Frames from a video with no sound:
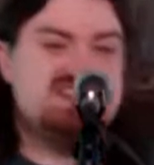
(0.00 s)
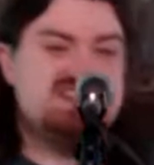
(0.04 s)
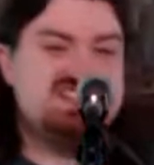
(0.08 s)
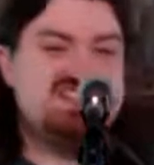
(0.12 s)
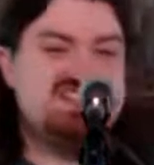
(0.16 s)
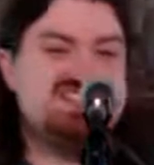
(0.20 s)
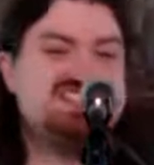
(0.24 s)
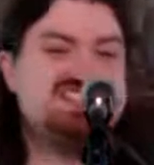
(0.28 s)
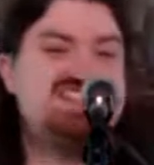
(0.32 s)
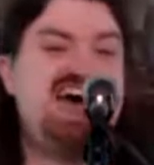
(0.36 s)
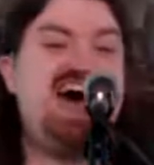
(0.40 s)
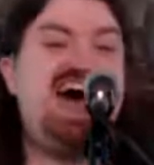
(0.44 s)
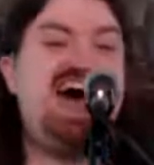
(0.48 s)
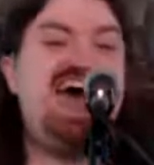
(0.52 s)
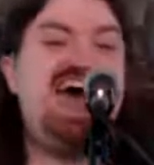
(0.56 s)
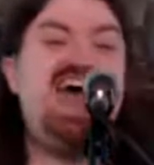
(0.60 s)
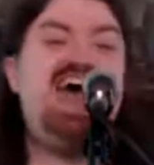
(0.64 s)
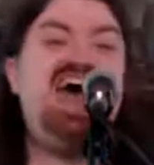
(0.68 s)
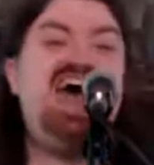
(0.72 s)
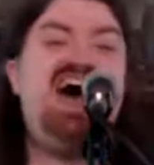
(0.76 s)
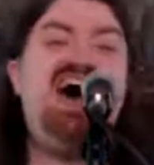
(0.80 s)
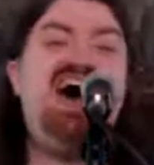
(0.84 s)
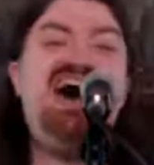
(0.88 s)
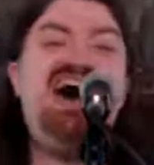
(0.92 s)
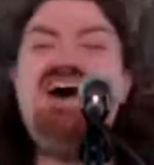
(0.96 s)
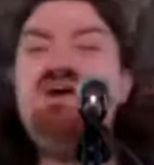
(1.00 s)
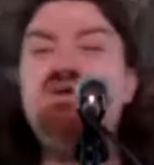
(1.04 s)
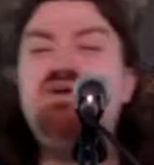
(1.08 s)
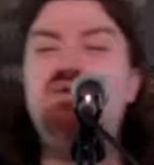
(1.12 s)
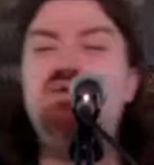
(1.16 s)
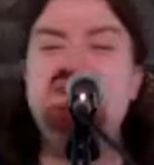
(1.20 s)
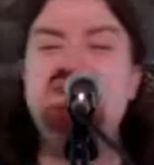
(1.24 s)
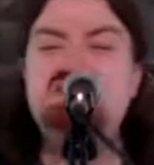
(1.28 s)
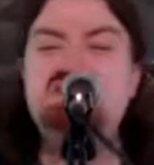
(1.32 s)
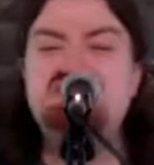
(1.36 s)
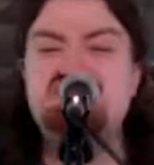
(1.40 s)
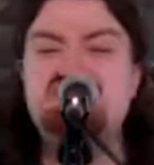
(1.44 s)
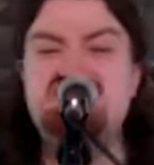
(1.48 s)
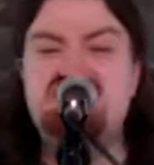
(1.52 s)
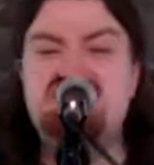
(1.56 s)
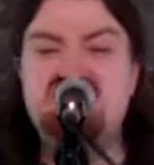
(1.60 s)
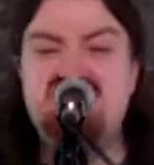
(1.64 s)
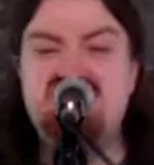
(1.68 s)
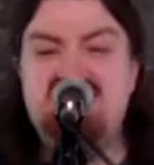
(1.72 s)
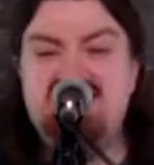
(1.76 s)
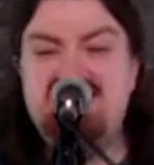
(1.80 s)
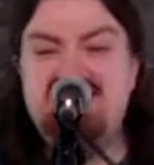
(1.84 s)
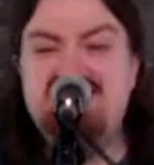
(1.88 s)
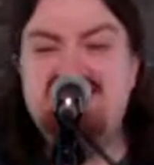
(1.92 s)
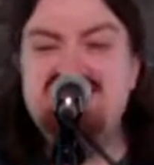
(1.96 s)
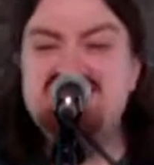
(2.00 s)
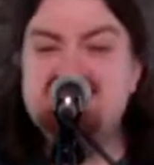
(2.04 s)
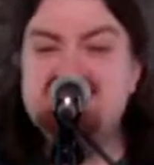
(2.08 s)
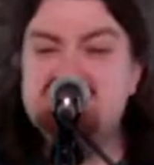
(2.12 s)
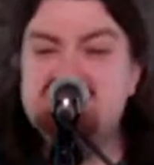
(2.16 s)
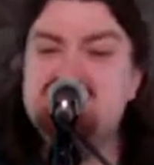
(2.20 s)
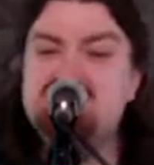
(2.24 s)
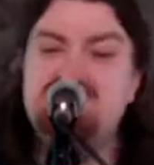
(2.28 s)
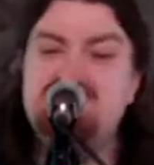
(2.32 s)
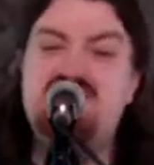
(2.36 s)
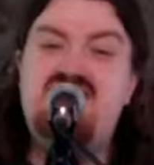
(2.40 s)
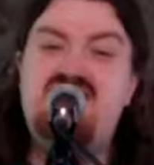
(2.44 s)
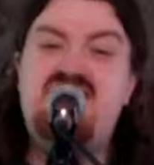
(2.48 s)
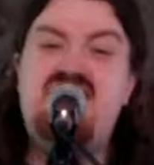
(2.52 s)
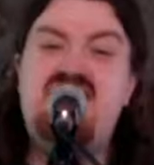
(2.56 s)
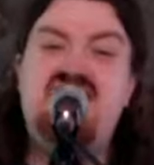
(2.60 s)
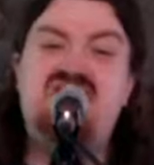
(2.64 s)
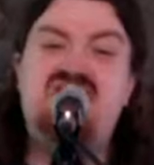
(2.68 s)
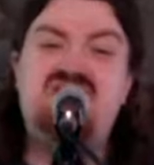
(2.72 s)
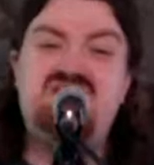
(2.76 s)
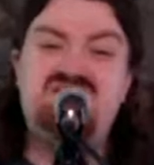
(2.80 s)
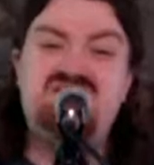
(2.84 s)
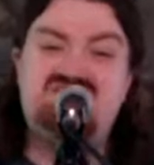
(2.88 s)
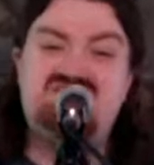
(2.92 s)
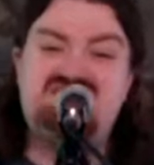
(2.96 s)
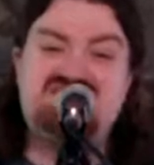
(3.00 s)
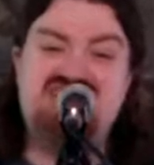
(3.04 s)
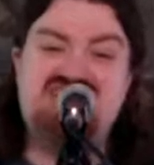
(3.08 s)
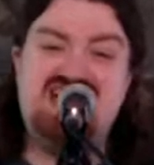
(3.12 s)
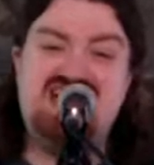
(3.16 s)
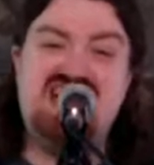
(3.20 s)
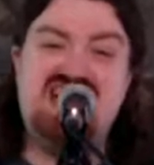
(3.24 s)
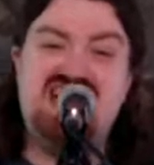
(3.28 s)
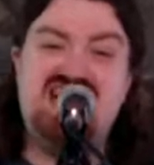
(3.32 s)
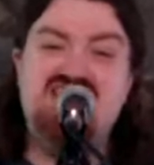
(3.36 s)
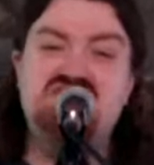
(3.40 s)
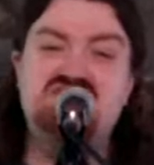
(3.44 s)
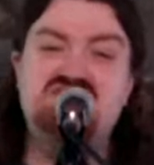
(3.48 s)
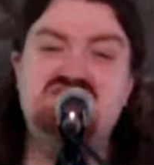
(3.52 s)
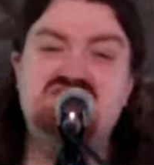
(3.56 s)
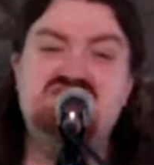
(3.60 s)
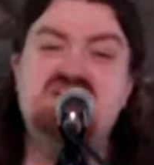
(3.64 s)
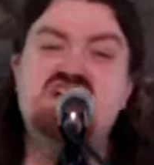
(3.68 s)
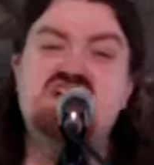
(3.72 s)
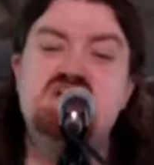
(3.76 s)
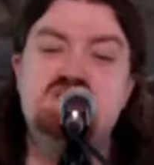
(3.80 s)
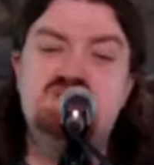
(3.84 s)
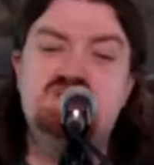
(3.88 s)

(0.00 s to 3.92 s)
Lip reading: 'Cause I always think of all the times